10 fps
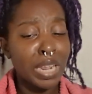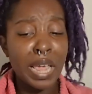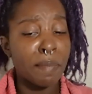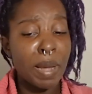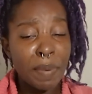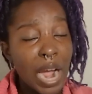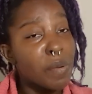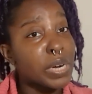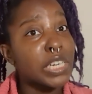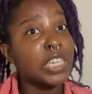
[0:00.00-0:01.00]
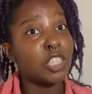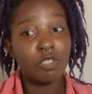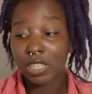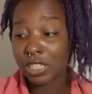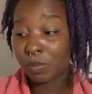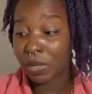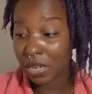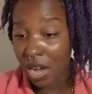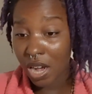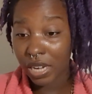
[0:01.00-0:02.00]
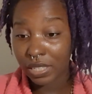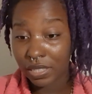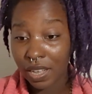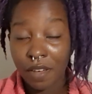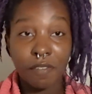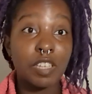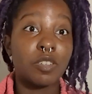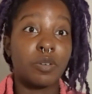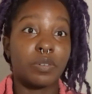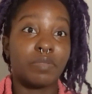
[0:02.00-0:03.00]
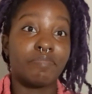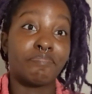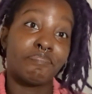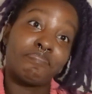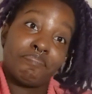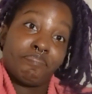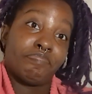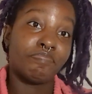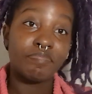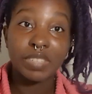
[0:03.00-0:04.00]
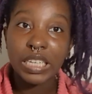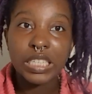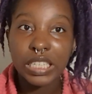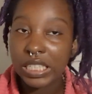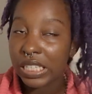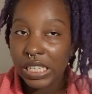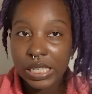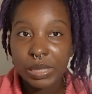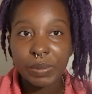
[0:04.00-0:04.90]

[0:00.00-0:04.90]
And my power stretches beyond physical. It just is